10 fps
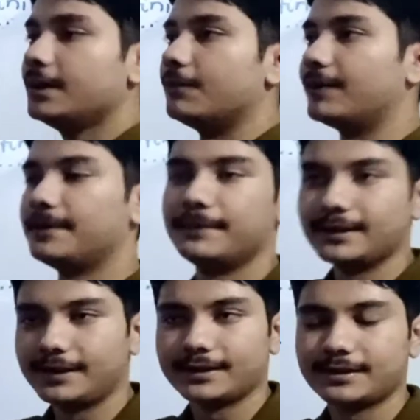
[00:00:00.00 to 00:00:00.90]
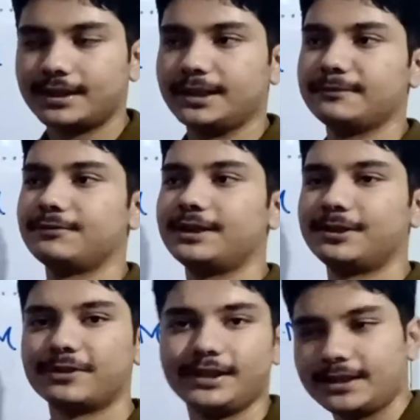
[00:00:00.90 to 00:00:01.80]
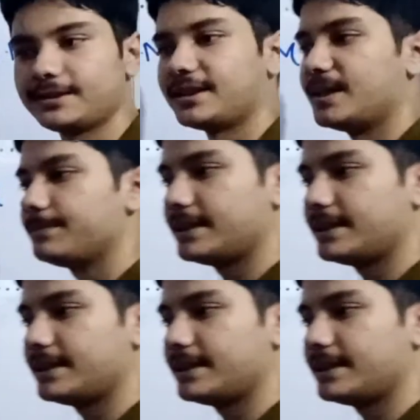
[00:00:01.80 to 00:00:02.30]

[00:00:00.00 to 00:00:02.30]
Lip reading: 1 million times, 1 trillion times,